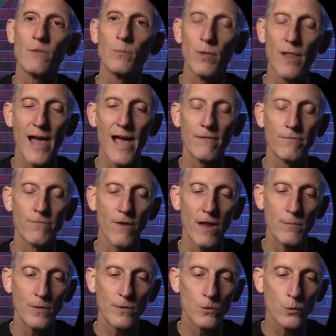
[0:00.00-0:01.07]
the black
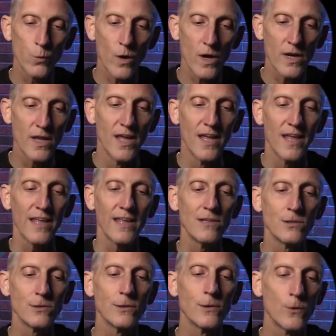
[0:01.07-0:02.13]
frame in this one.
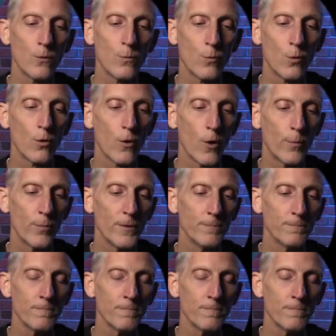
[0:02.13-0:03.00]
His is a little more open.